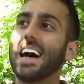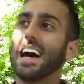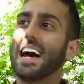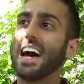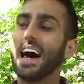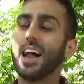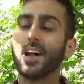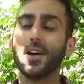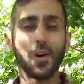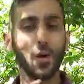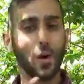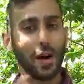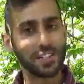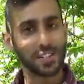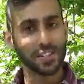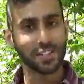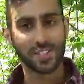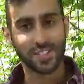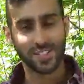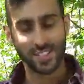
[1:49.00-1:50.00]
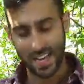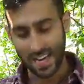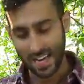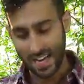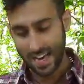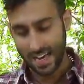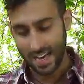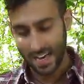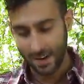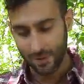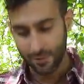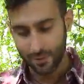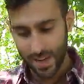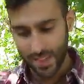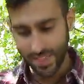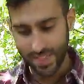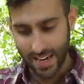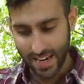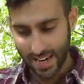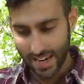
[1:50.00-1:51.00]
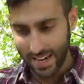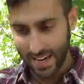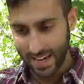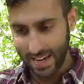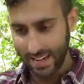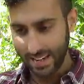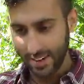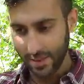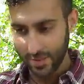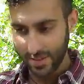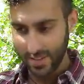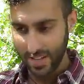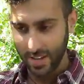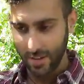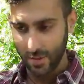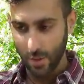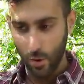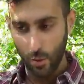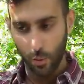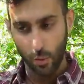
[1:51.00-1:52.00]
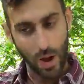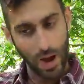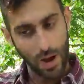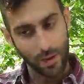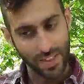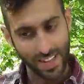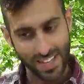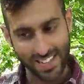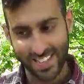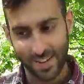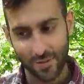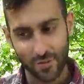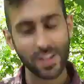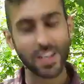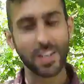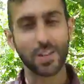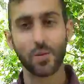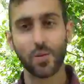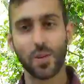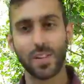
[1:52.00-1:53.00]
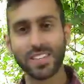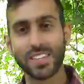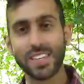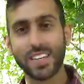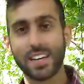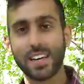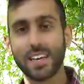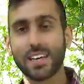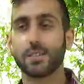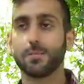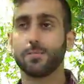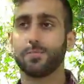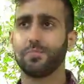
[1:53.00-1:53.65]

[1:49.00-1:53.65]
I don't know. I just, I, I read that and it was like, oh wow, that's a really cool idea. Like